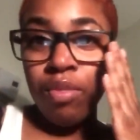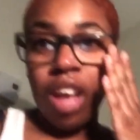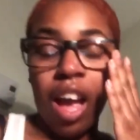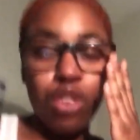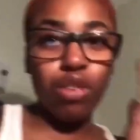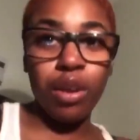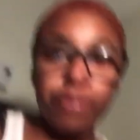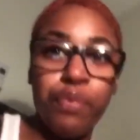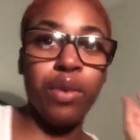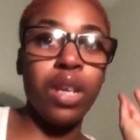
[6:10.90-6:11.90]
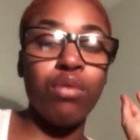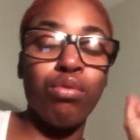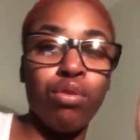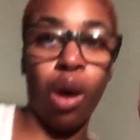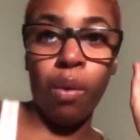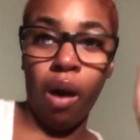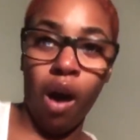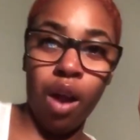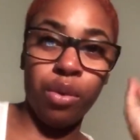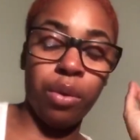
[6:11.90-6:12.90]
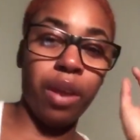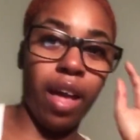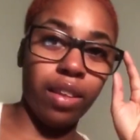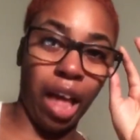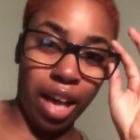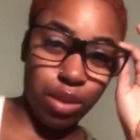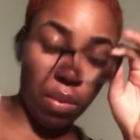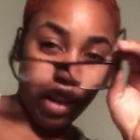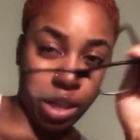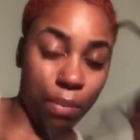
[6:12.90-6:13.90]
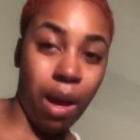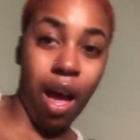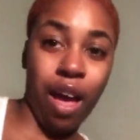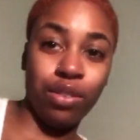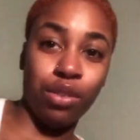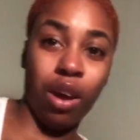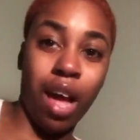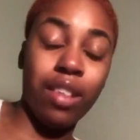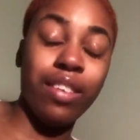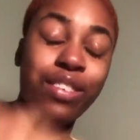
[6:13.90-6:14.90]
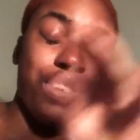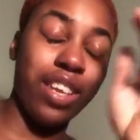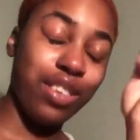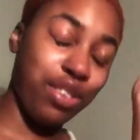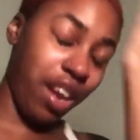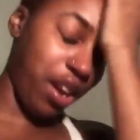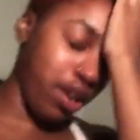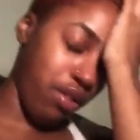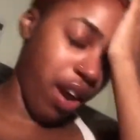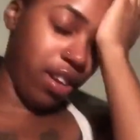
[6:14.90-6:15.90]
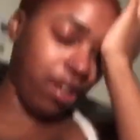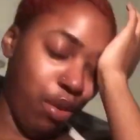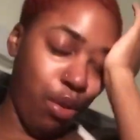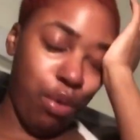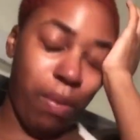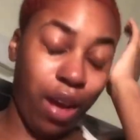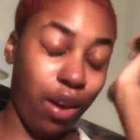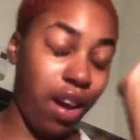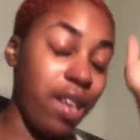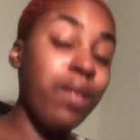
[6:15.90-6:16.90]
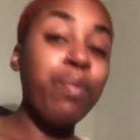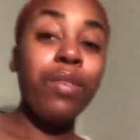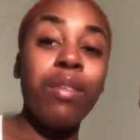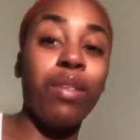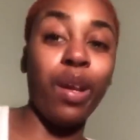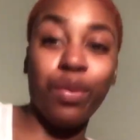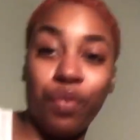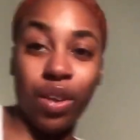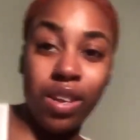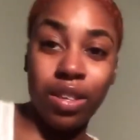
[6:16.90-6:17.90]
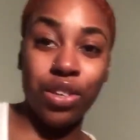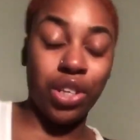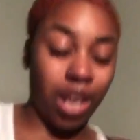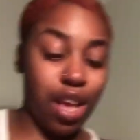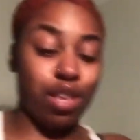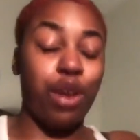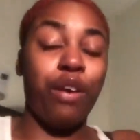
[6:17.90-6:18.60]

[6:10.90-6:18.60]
I tried to freeze so hard on that last one. Look at my eyes, y'all. I legit started crying. Oh my god, this freezing shit is